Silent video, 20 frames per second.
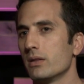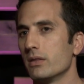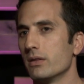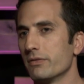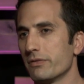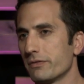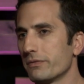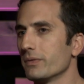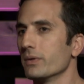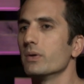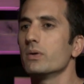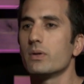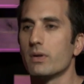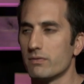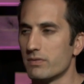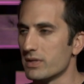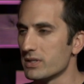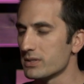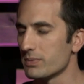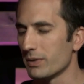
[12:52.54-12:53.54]
the fruit
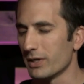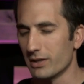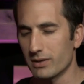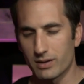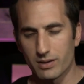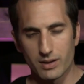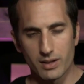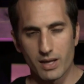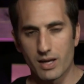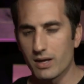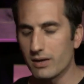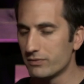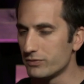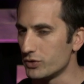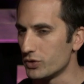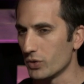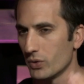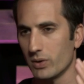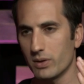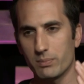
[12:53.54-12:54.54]
of the Spirit love,
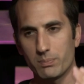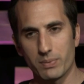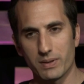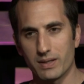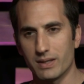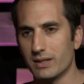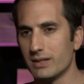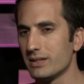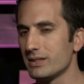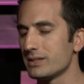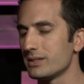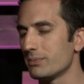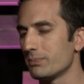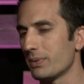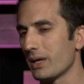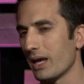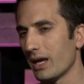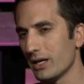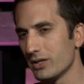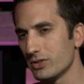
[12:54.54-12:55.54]
joy, peace,
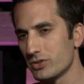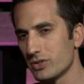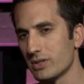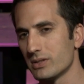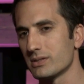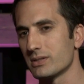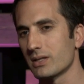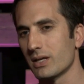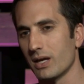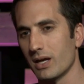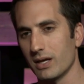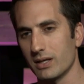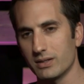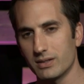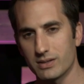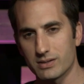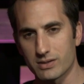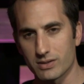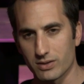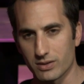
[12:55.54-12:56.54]
patience,
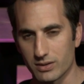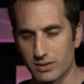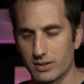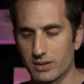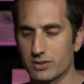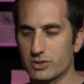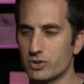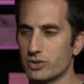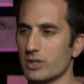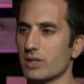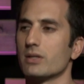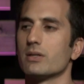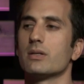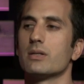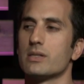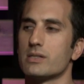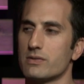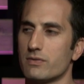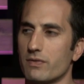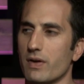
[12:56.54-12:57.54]
kindness, goodness,
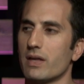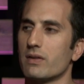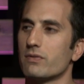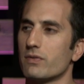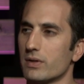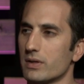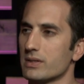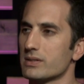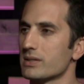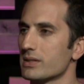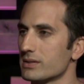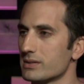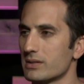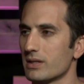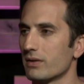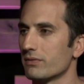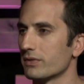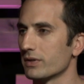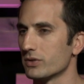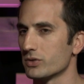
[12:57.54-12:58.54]
gentleness, faithfulness, and
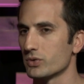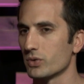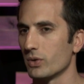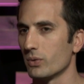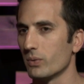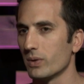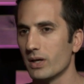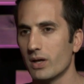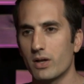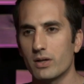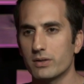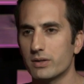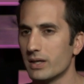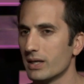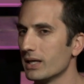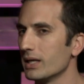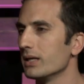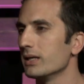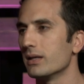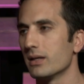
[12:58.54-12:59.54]
self control. We all
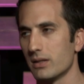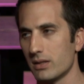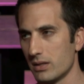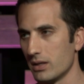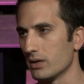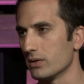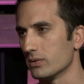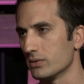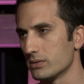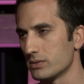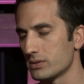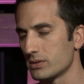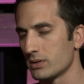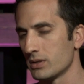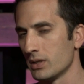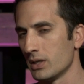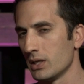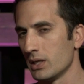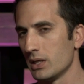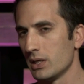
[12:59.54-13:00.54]
need those.
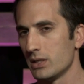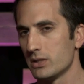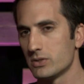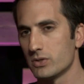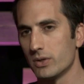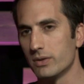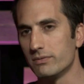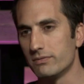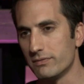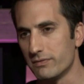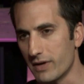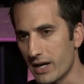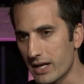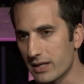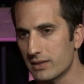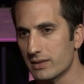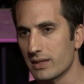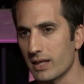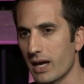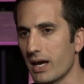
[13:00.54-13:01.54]
So
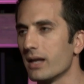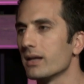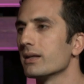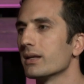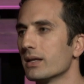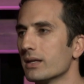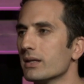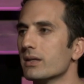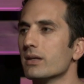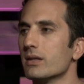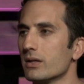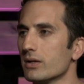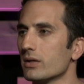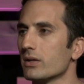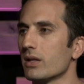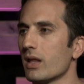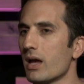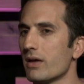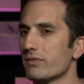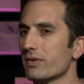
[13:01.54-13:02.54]
invite that into
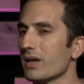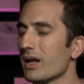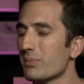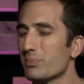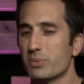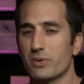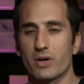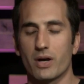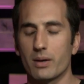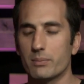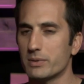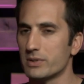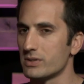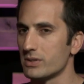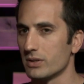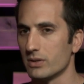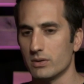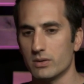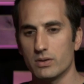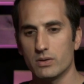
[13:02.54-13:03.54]
your life. And I
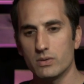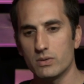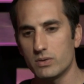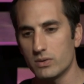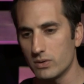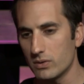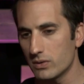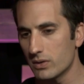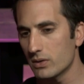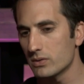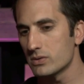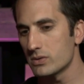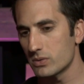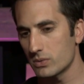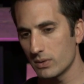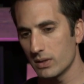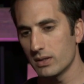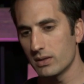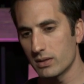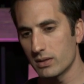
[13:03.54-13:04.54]
promise you, you do those three